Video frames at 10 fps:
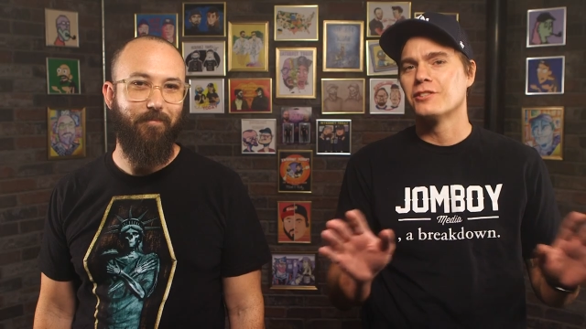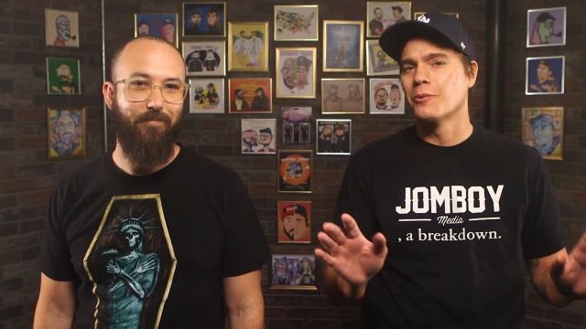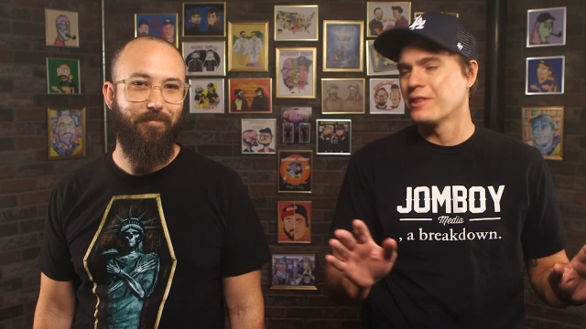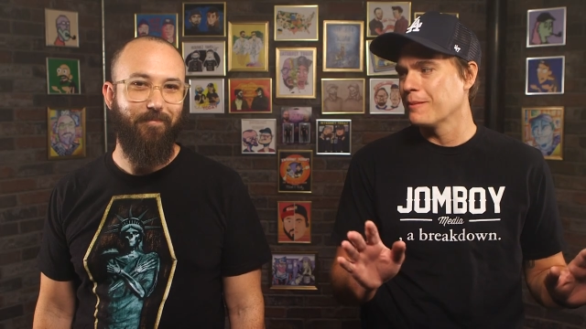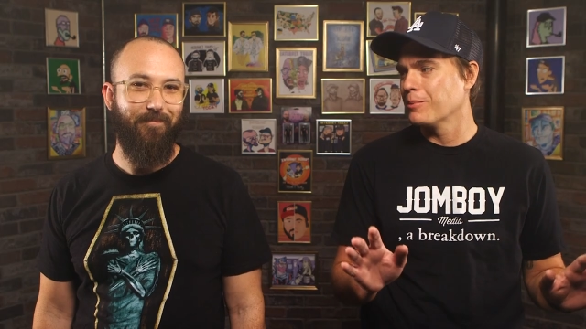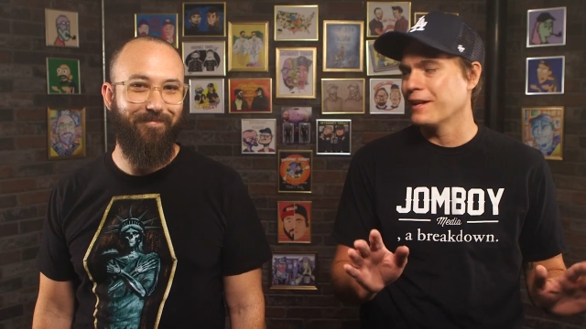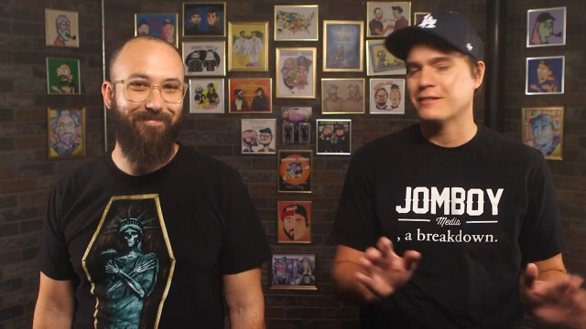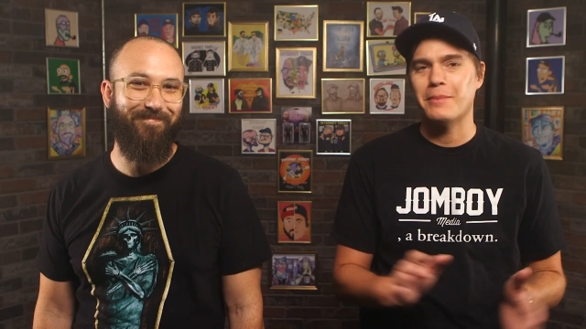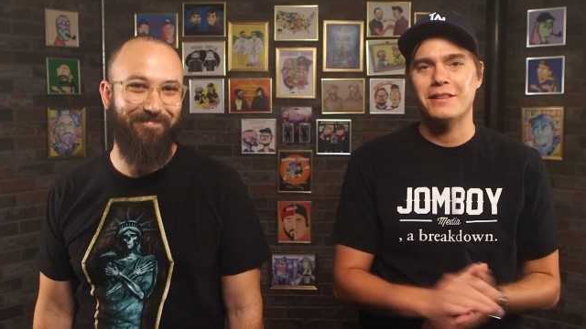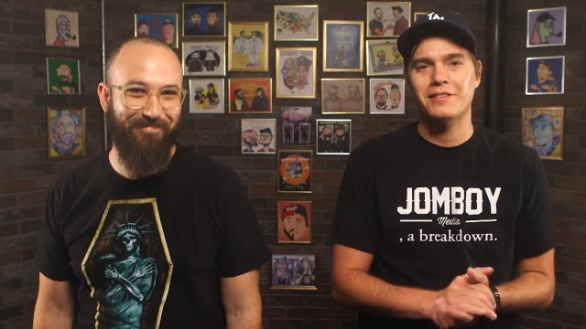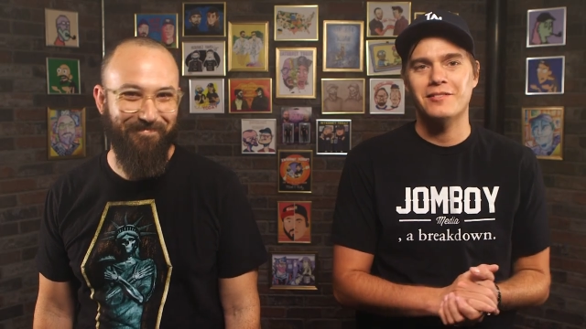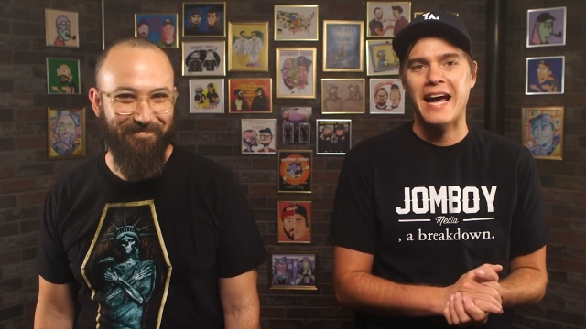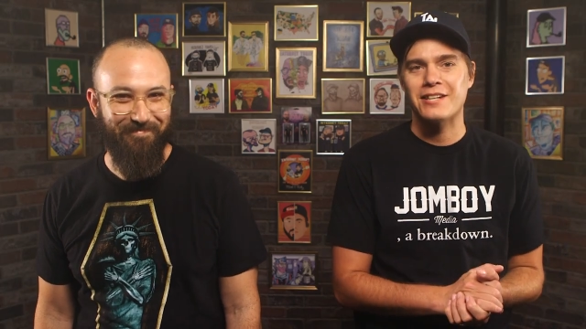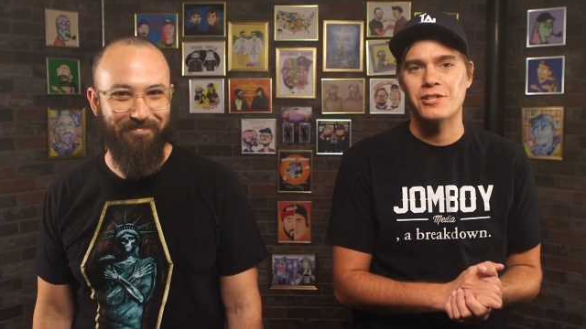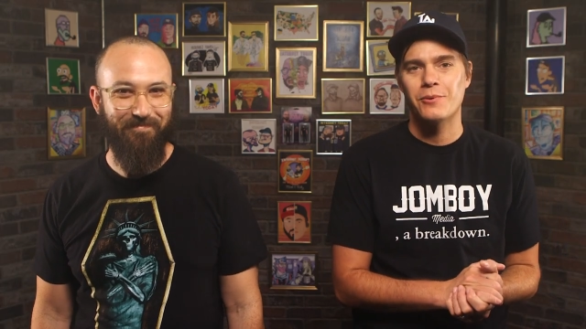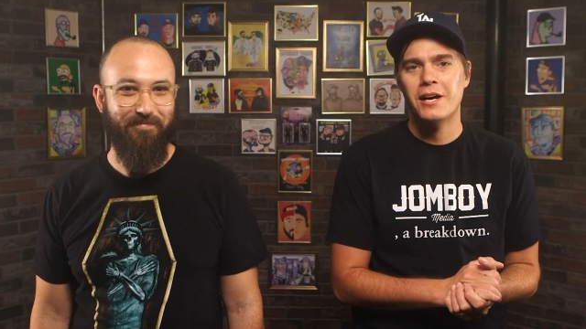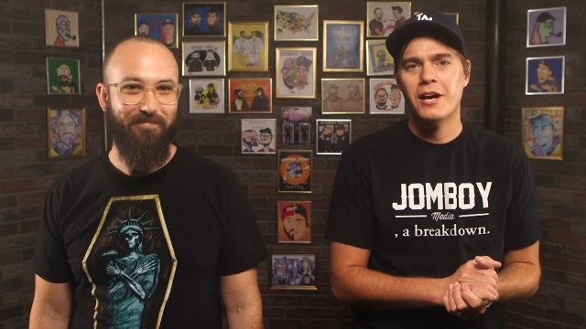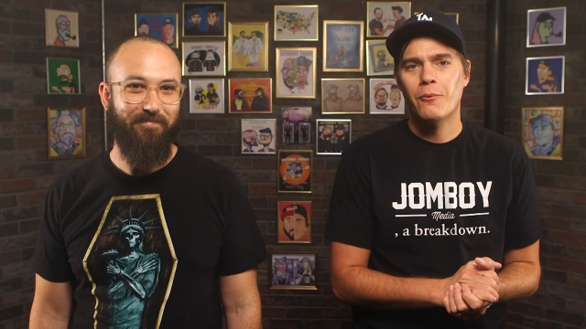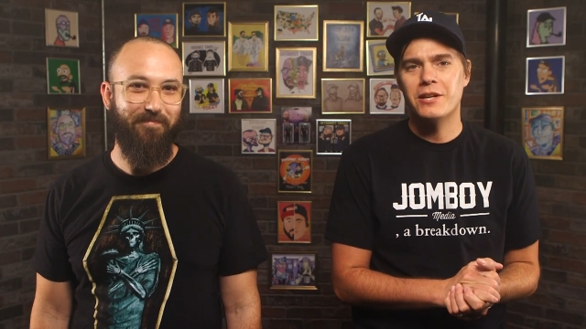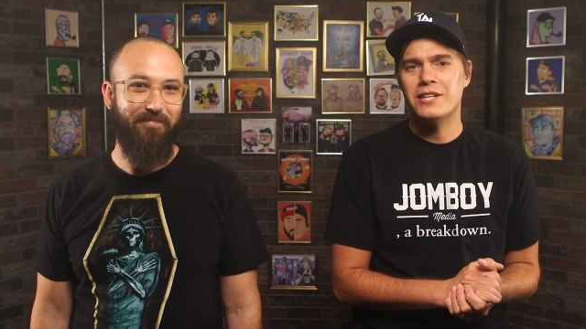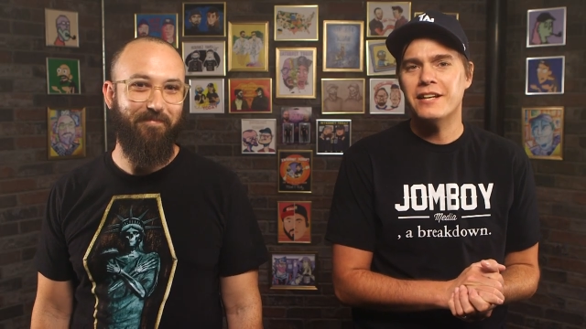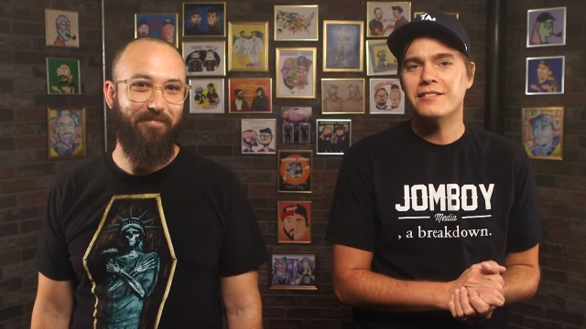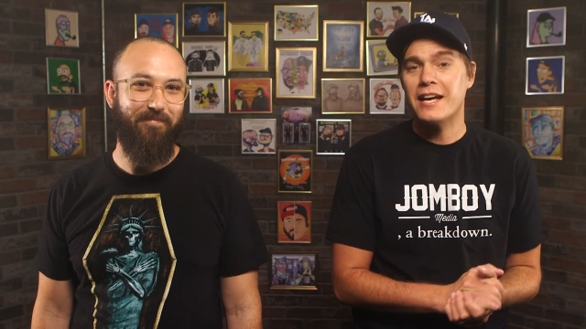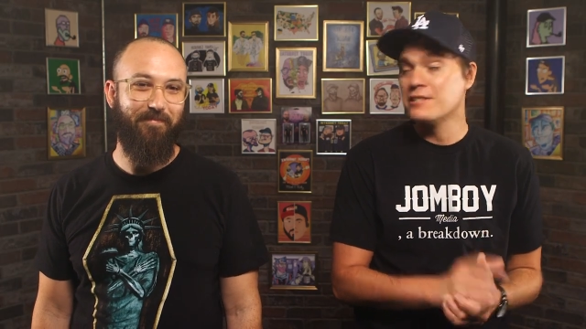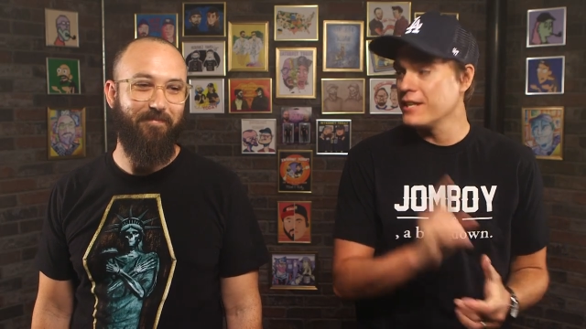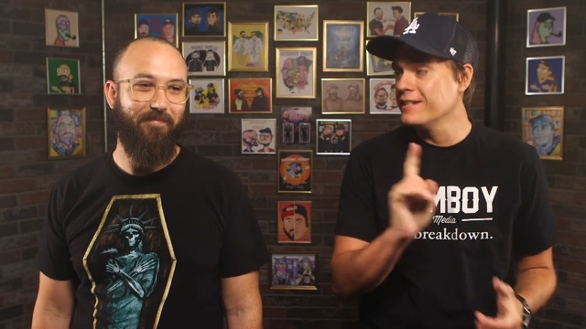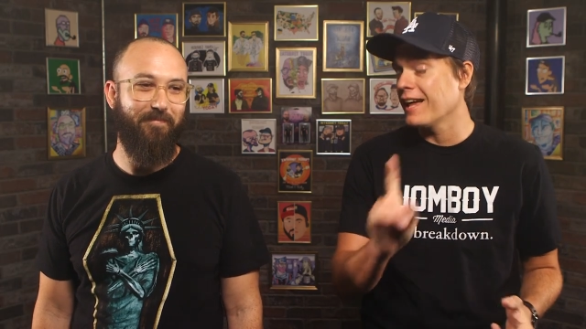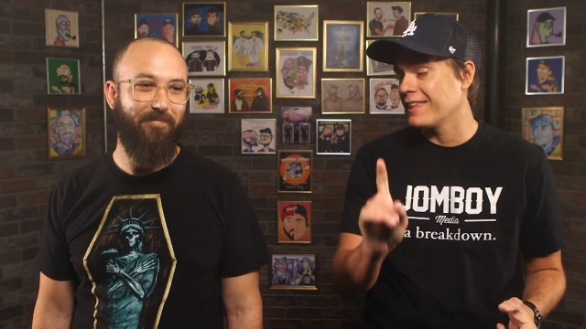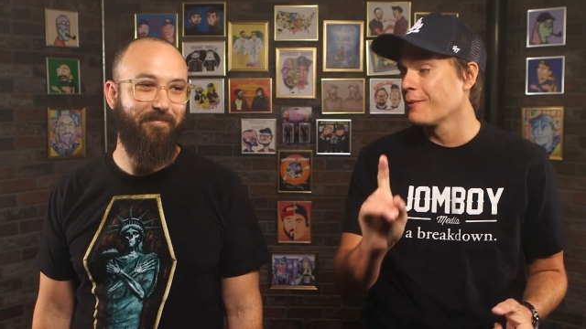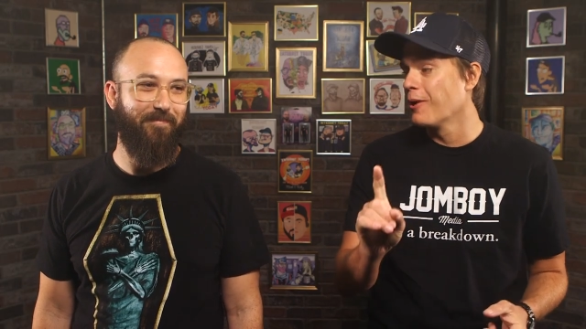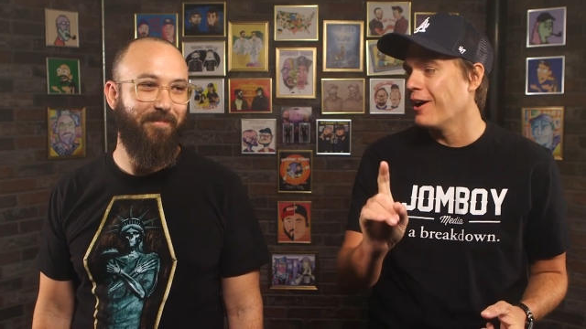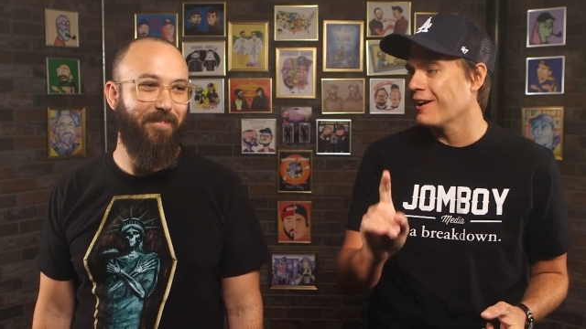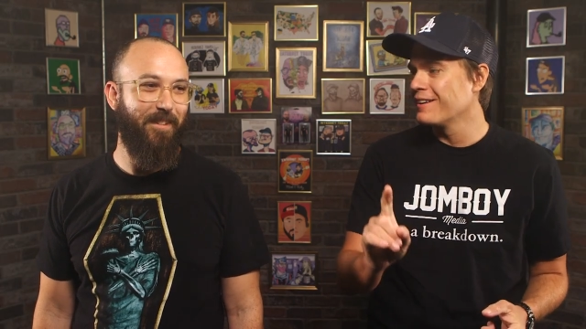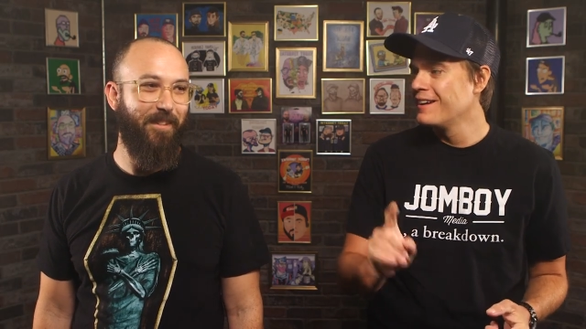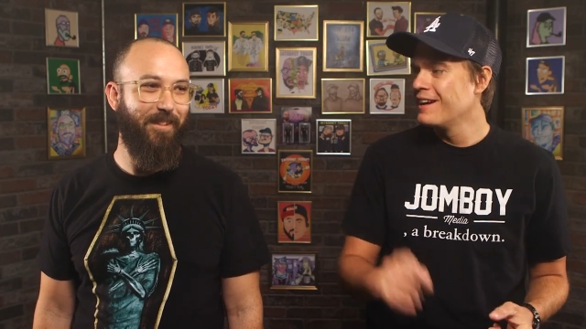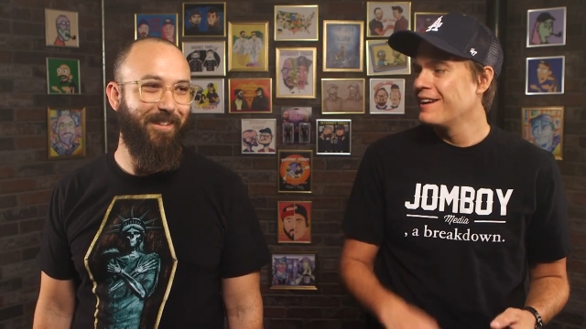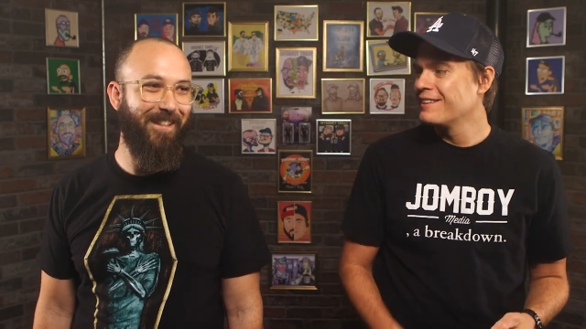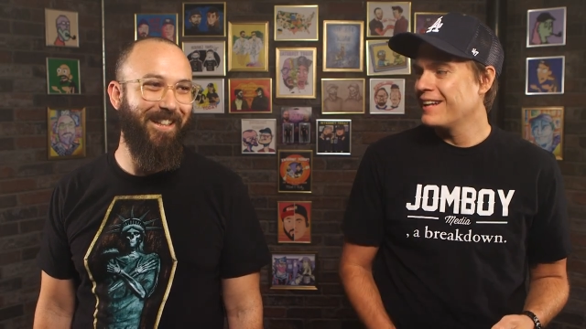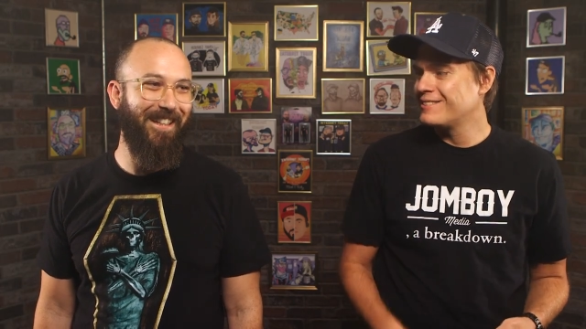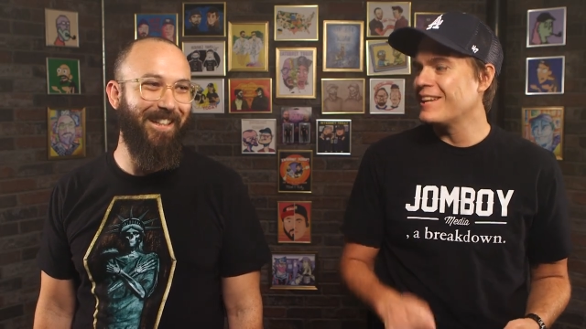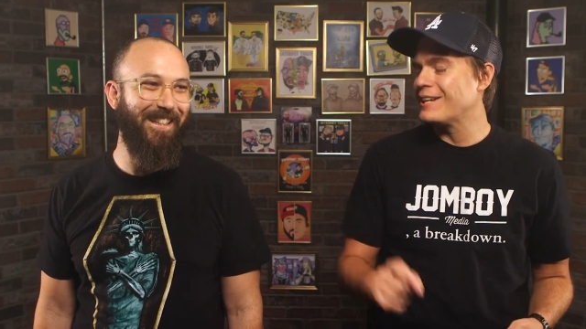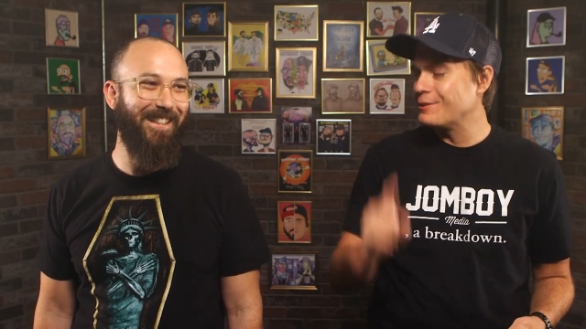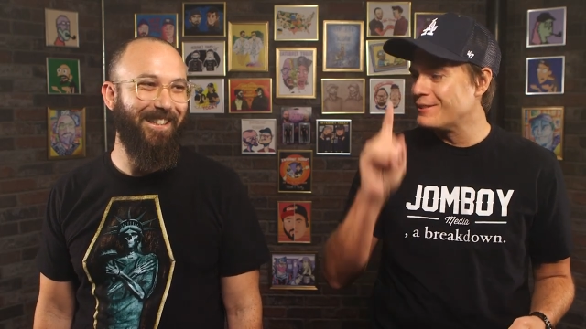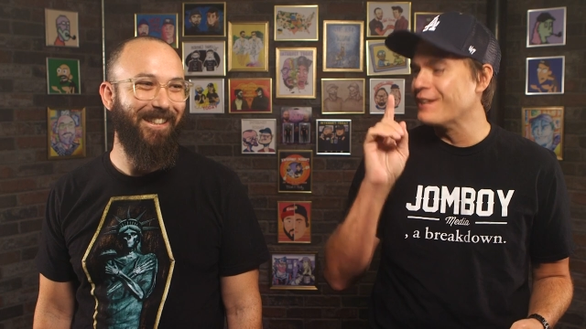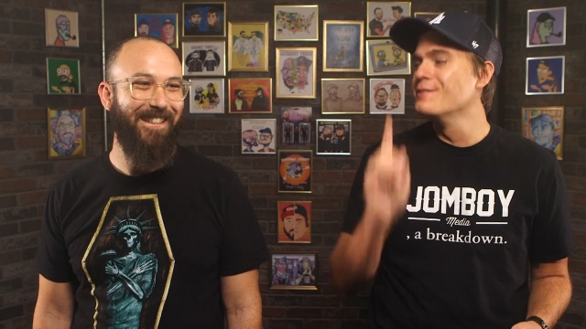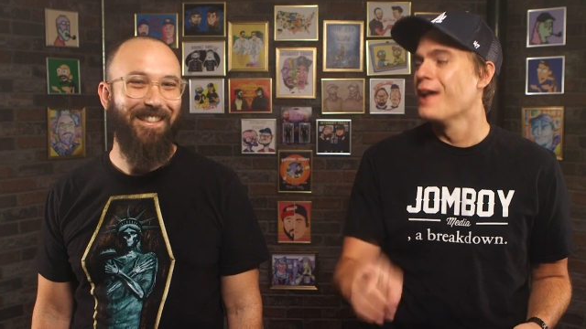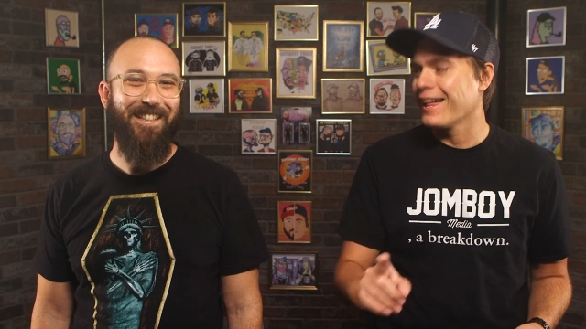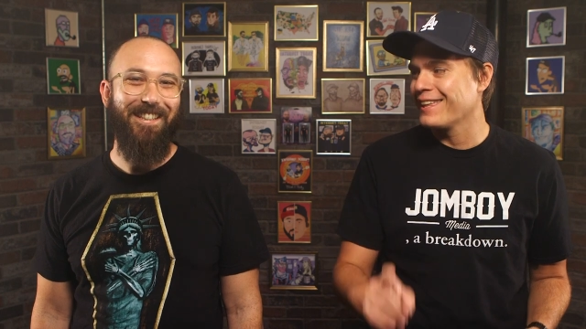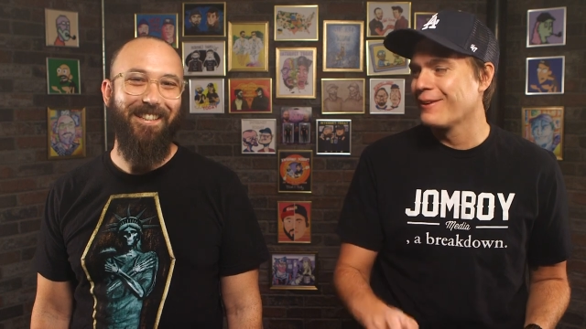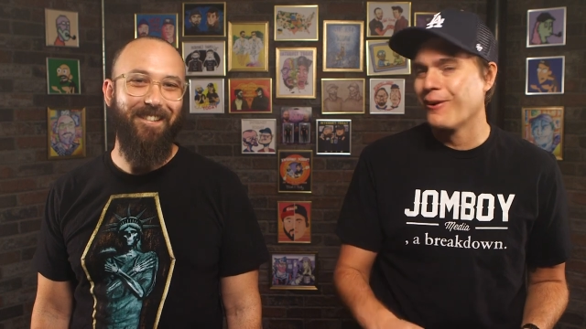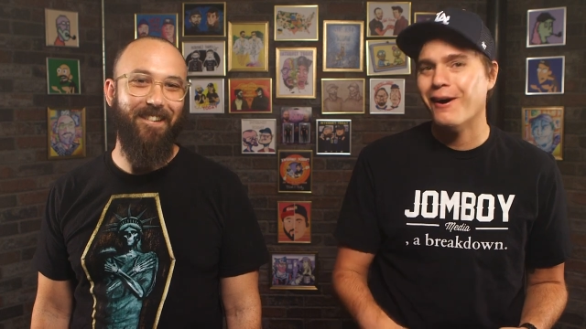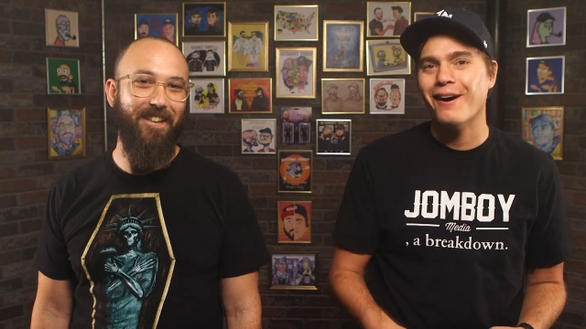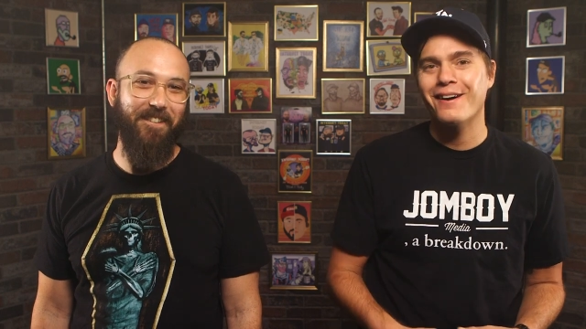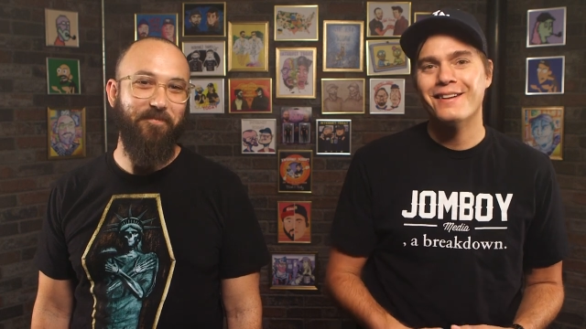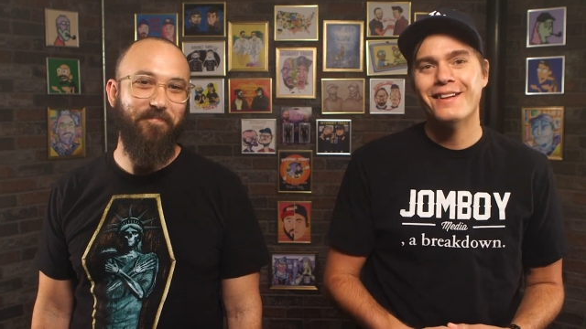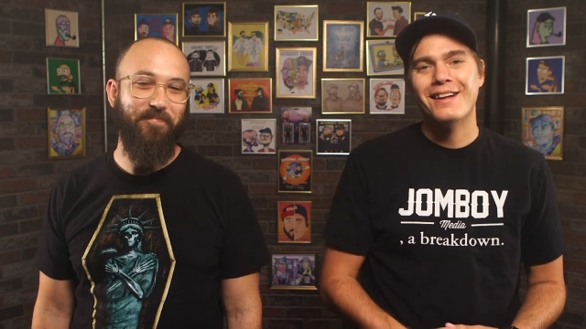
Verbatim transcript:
Speaker 1: to do with complaints about the statue, which he said did nothing wrong. That statue did nothing wrong. No.